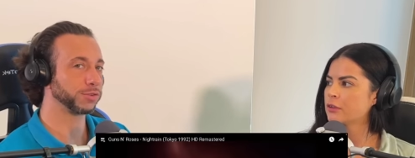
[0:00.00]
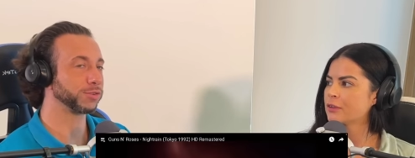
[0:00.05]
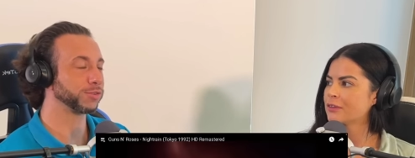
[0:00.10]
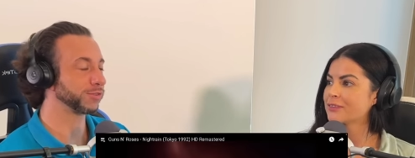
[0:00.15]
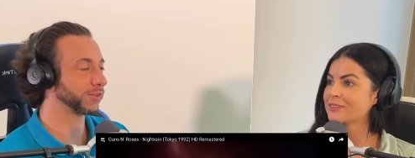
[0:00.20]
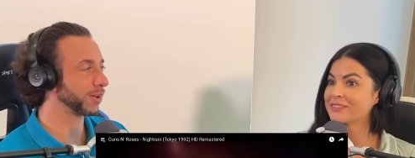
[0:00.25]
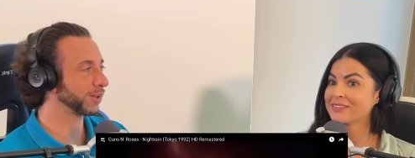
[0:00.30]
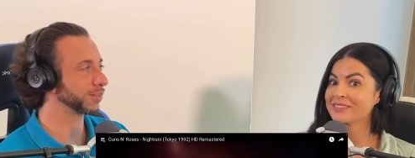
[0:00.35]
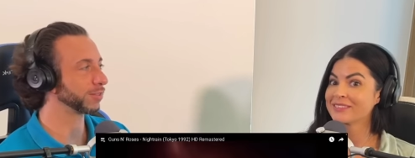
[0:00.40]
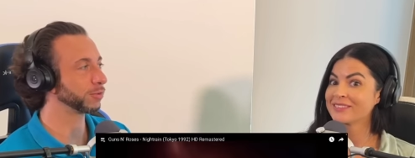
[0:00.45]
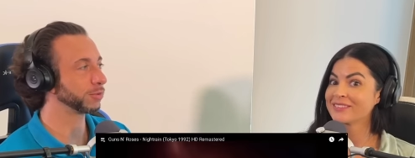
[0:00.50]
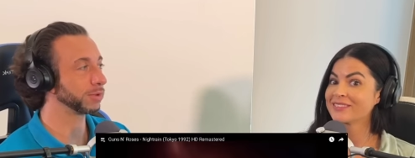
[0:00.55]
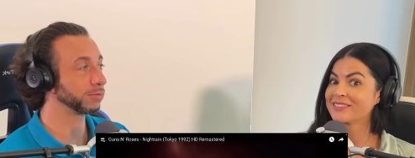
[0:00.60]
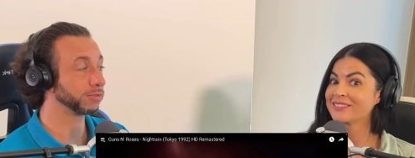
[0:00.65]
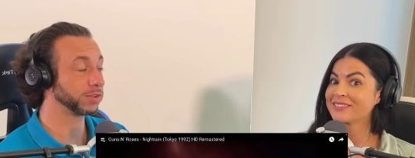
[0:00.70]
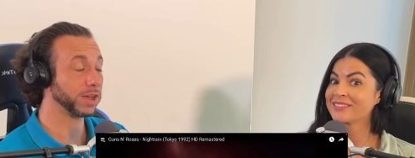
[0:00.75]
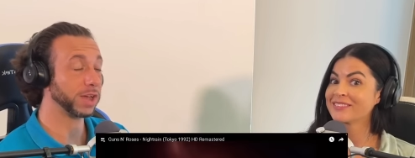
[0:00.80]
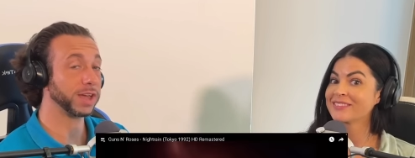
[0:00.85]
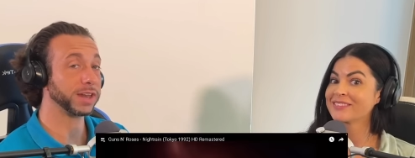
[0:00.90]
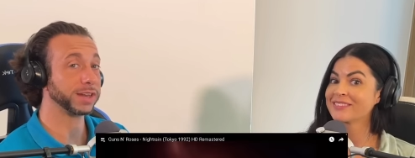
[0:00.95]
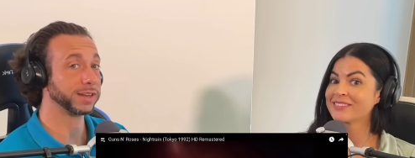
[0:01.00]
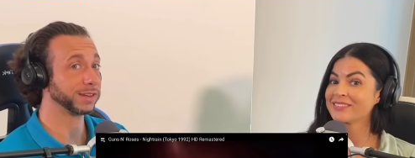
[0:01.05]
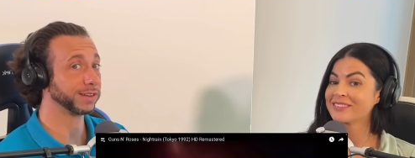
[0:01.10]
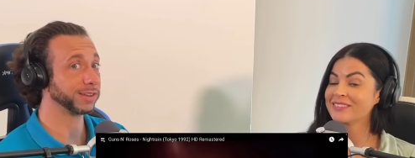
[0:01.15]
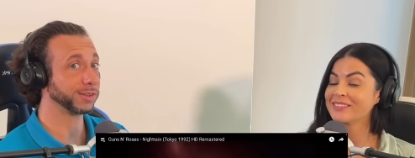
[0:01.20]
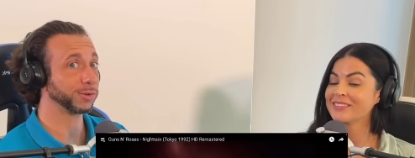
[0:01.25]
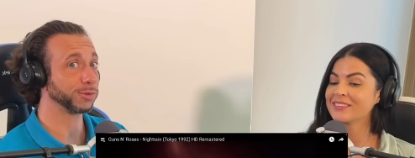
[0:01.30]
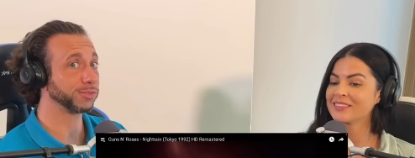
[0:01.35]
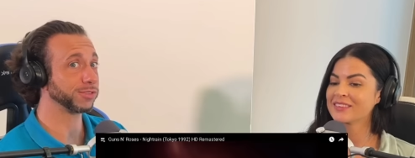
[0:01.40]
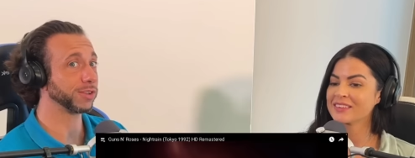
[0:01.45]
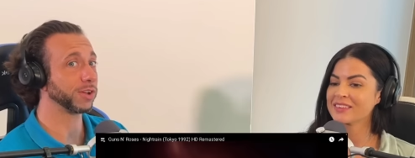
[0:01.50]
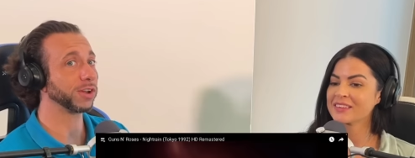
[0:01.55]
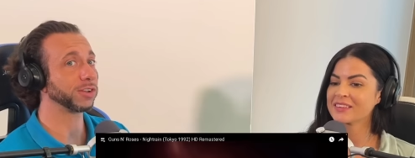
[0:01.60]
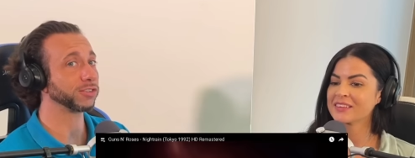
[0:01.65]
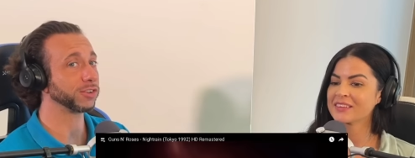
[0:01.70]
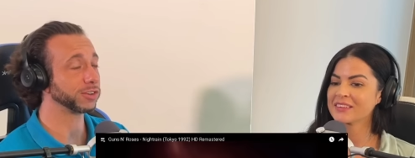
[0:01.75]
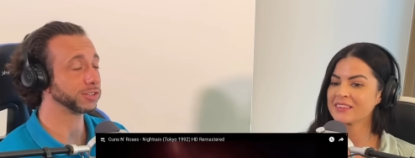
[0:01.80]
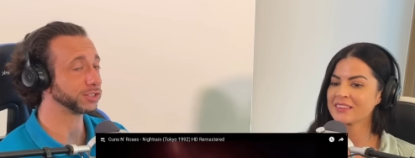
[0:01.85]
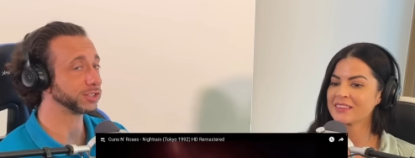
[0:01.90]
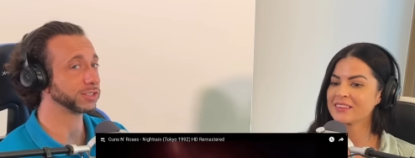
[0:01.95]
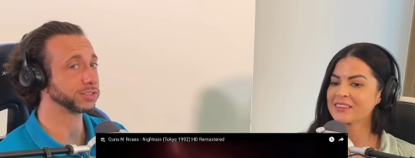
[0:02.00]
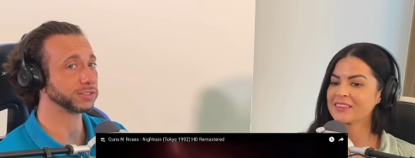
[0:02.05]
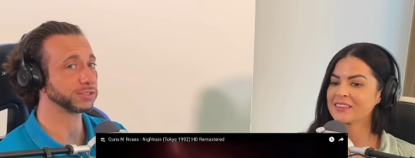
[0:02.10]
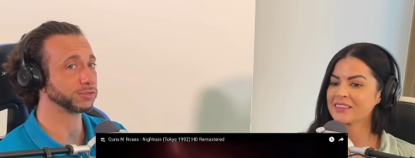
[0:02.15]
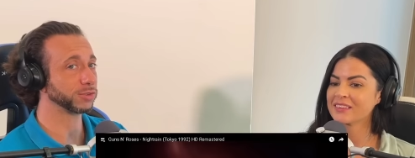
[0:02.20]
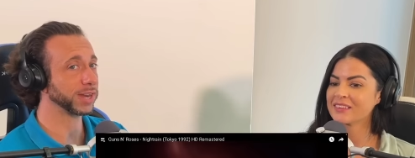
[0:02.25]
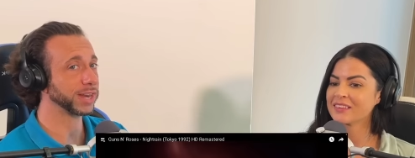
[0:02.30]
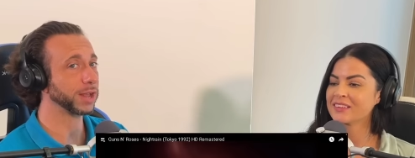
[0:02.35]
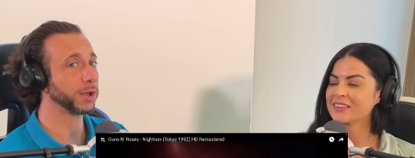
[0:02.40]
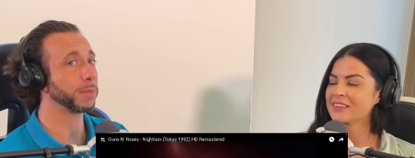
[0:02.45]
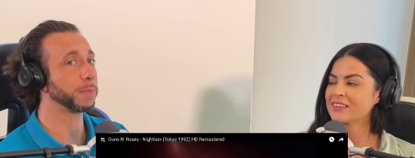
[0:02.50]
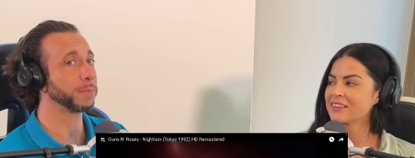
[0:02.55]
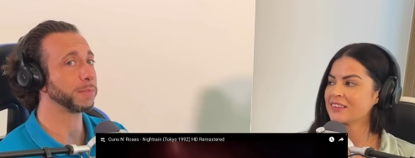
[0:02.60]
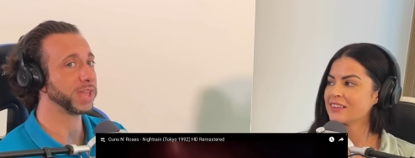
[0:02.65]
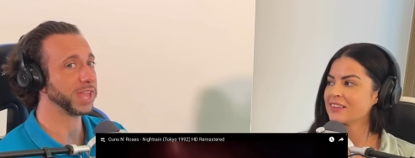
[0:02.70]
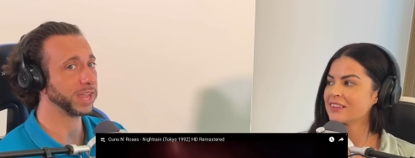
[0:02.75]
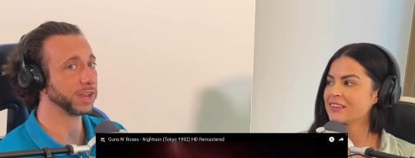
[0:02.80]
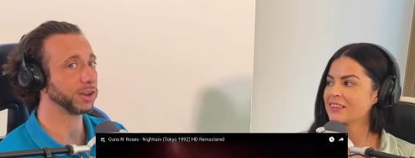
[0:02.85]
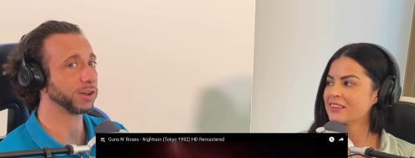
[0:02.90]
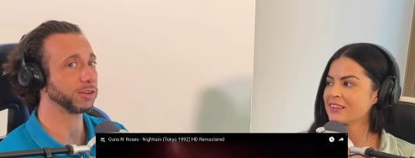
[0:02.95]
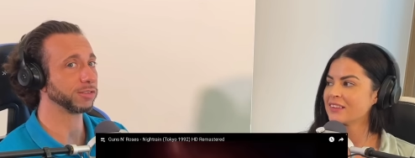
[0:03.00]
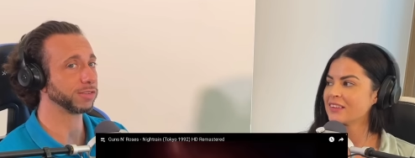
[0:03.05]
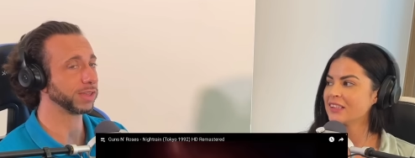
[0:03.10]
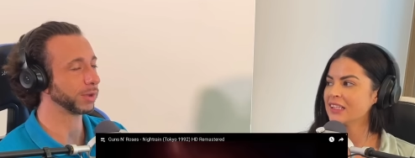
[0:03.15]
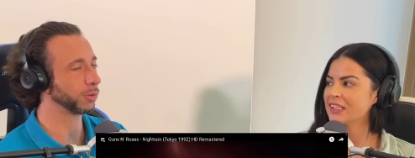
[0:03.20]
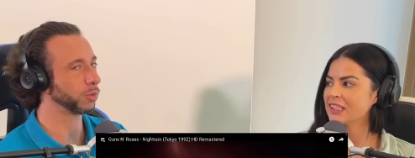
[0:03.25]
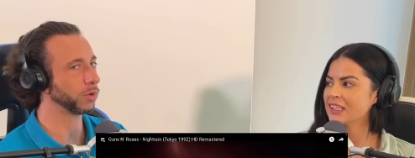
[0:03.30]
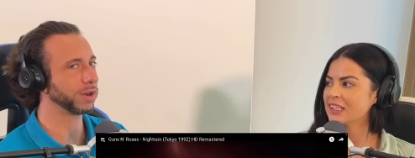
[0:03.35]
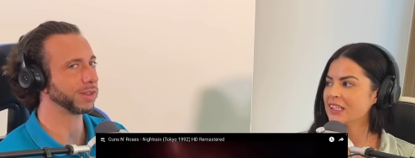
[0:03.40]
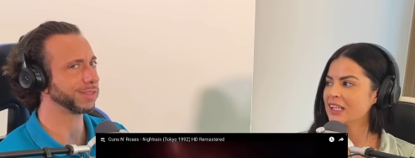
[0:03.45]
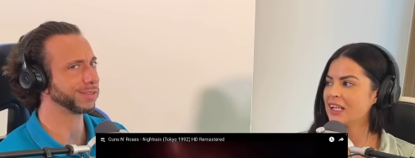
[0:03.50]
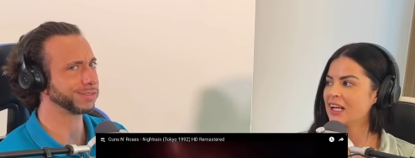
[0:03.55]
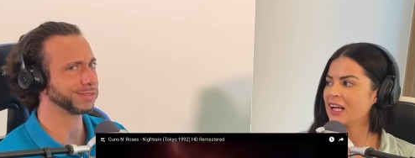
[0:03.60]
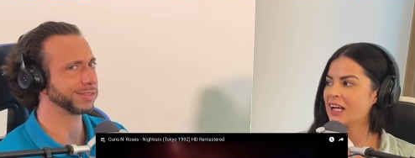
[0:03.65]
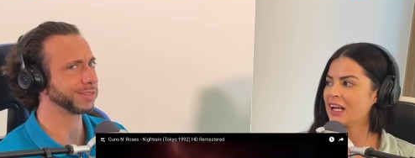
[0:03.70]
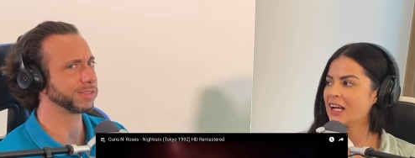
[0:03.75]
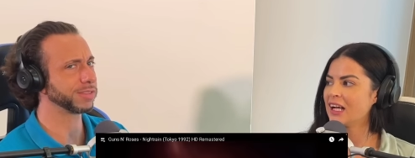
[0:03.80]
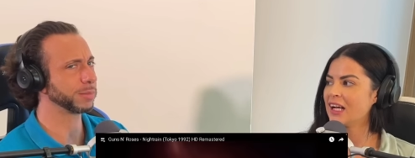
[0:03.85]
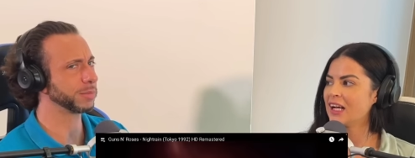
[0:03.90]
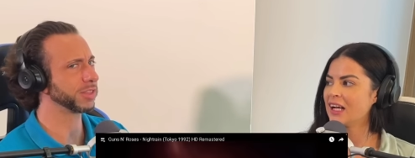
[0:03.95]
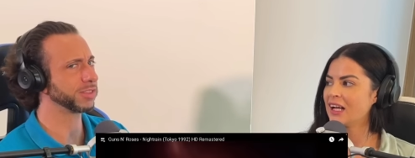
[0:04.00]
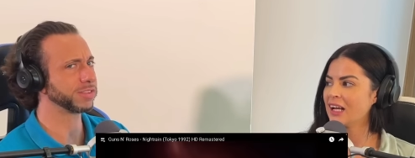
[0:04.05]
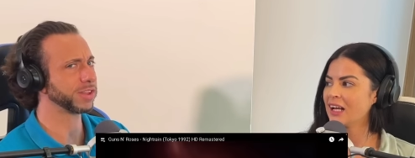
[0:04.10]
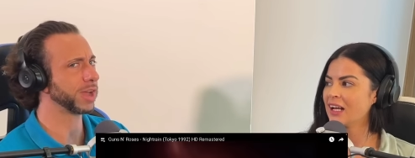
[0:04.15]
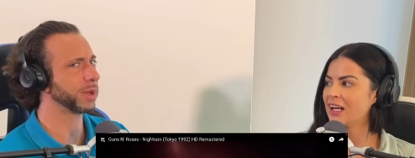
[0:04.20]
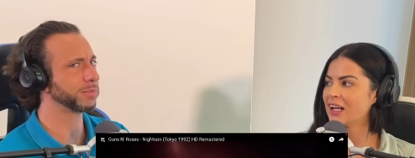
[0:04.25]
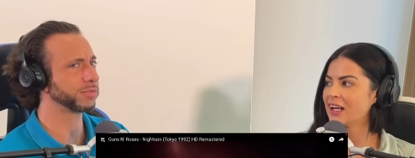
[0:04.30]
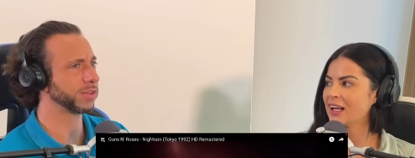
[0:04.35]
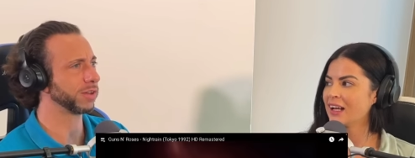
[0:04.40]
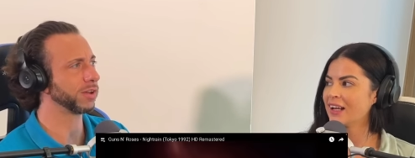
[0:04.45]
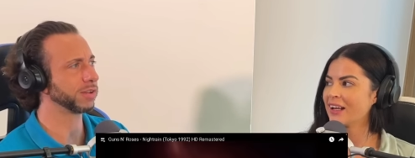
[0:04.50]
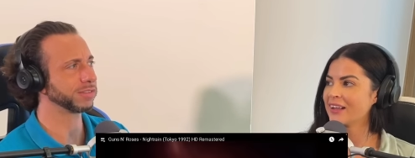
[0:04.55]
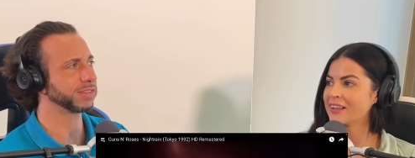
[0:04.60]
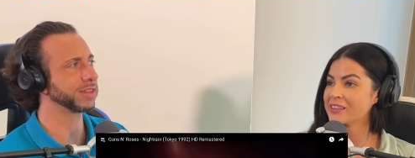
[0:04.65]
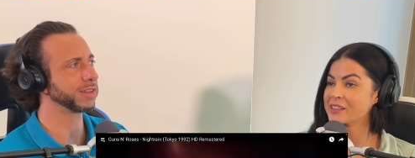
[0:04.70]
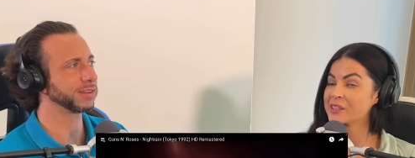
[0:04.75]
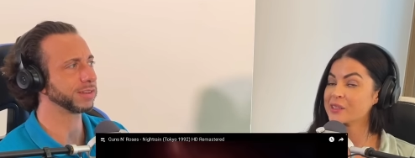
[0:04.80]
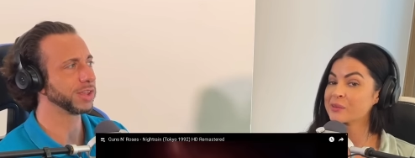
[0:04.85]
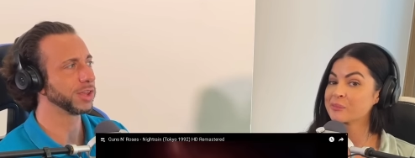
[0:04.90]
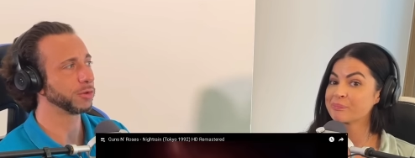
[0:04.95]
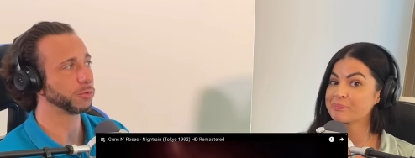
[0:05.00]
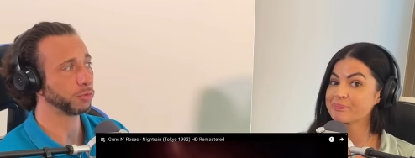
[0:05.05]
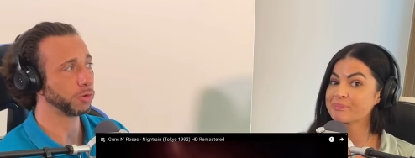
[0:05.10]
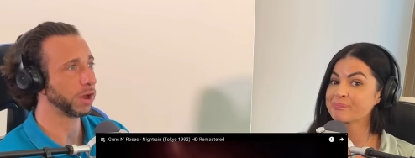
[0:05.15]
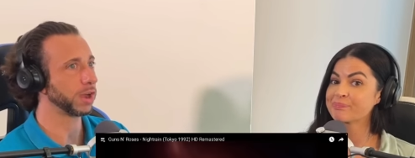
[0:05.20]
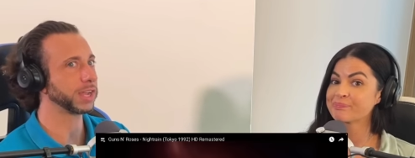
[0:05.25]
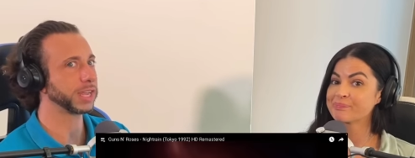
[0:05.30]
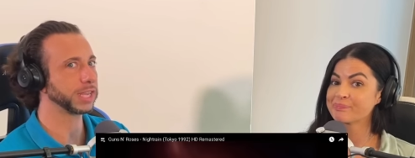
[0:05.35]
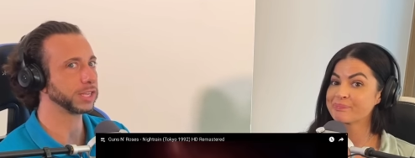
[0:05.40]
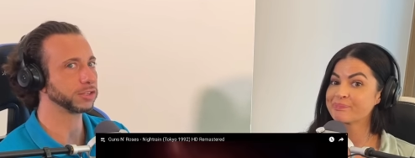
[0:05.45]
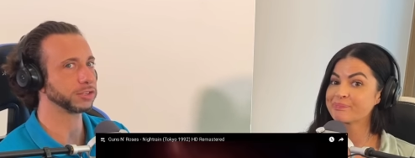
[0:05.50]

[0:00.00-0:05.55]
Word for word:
Speaker 1: those are songs that we've done, and those songs are just straight out bangers. Like one of yeah. the some of the top songs in rock